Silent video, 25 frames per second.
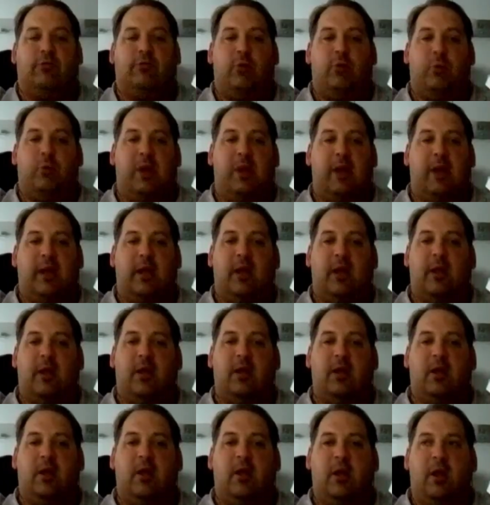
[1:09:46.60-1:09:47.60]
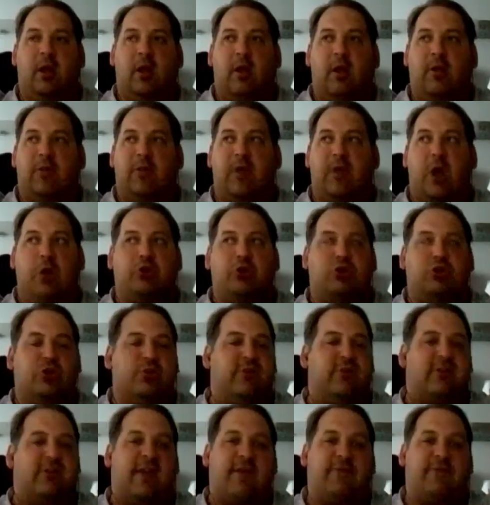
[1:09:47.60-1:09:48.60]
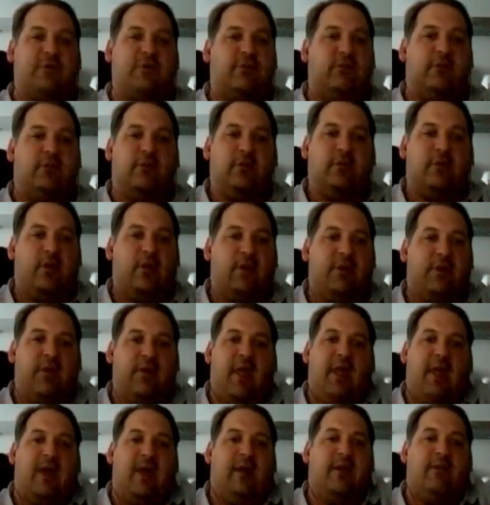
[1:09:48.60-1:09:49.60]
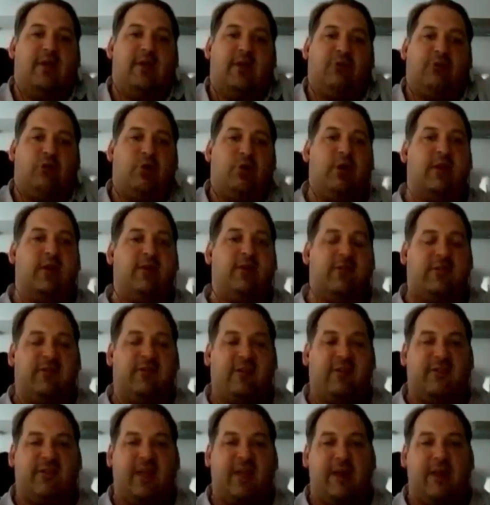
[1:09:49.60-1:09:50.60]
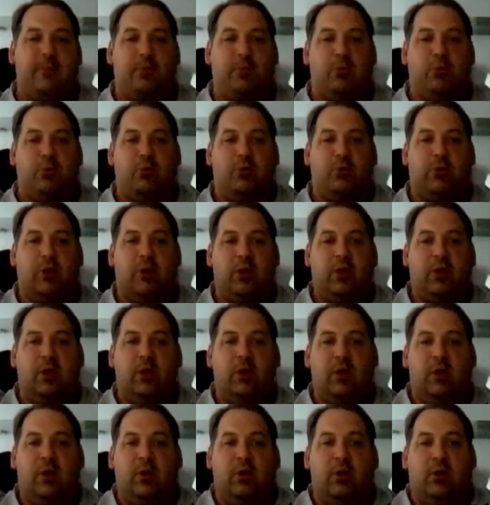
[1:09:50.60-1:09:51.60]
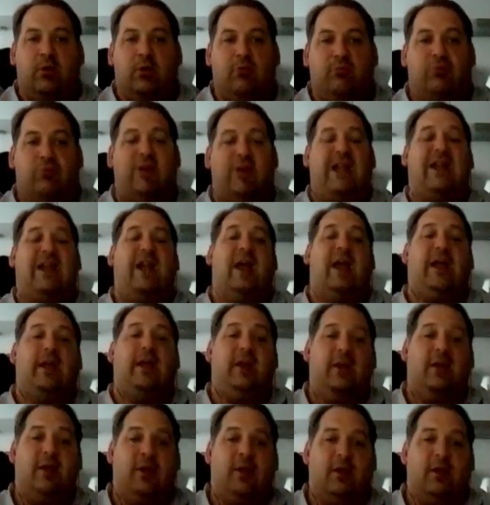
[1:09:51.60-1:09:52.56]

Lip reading: doing the Ocean 7, and they're doing it as a disabled relay.